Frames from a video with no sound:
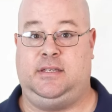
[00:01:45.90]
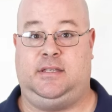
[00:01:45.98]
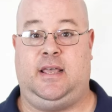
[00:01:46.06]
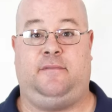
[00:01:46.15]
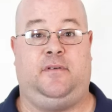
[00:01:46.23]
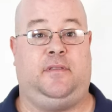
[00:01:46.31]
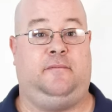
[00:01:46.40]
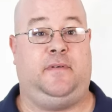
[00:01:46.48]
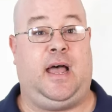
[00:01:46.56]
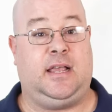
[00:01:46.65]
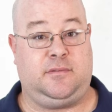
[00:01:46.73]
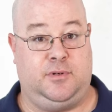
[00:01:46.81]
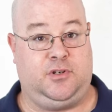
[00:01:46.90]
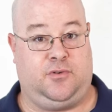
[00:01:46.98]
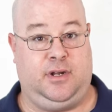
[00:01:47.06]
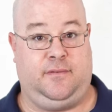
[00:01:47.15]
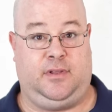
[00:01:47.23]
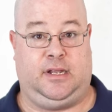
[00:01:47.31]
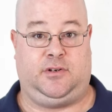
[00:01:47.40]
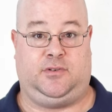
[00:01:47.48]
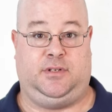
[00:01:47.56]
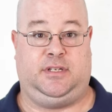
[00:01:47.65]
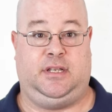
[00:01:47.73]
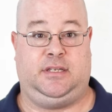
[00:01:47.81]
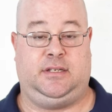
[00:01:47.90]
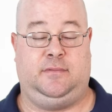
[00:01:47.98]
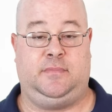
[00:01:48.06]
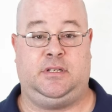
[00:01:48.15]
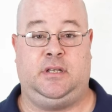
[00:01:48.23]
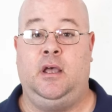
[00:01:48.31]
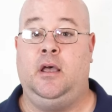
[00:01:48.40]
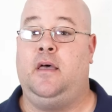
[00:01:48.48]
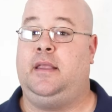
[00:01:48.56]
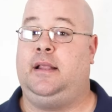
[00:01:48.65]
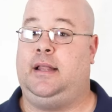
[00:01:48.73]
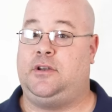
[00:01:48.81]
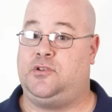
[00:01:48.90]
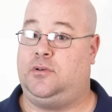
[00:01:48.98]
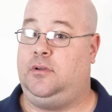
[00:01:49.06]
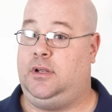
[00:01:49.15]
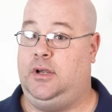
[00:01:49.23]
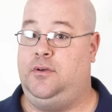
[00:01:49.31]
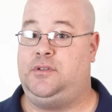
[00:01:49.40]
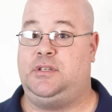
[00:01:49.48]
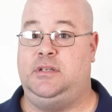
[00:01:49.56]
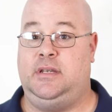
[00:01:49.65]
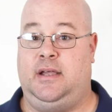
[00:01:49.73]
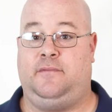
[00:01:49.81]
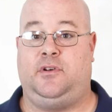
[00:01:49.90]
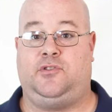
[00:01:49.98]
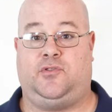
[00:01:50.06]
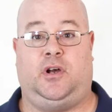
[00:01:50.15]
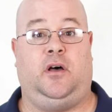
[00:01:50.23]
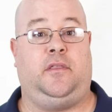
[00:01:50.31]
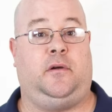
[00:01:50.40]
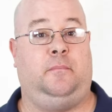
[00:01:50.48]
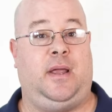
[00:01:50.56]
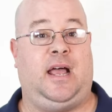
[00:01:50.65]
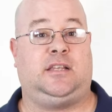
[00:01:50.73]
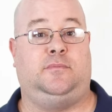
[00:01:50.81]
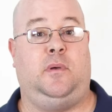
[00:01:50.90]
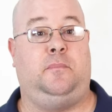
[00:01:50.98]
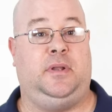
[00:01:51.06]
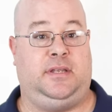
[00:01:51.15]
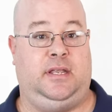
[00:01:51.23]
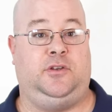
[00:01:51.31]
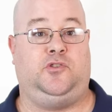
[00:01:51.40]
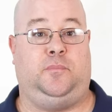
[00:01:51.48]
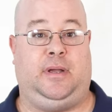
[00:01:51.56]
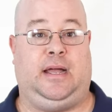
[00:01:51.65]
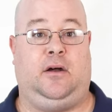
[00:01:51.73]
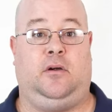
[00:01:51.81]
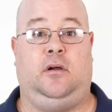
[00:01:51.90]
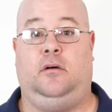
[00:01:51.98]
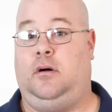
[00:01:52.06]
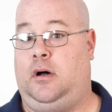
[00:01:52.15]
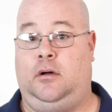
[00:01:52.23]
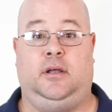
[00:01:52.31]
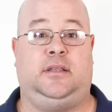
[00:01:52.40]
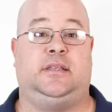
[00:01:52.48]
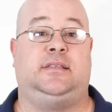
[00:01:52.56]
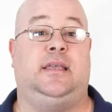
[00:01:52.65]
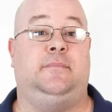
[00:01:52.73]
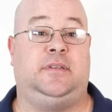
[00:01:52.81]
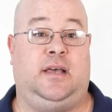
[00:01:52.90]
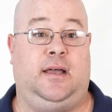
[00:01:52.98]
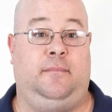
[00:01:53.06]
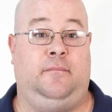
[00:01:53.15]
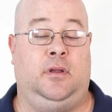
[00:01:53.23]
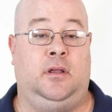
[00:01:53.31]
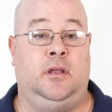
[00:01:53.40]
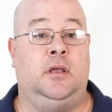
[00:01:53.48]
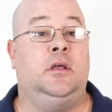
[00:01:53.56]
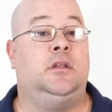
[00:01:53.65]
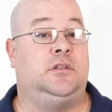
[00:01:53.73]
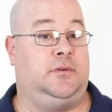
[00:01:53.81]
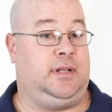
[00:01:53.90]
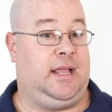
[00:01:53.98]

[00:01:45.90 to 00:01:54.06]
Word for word: is that for the vast majority of electrical systems, the electrical loads never draw their maximum potential power all at the same time. To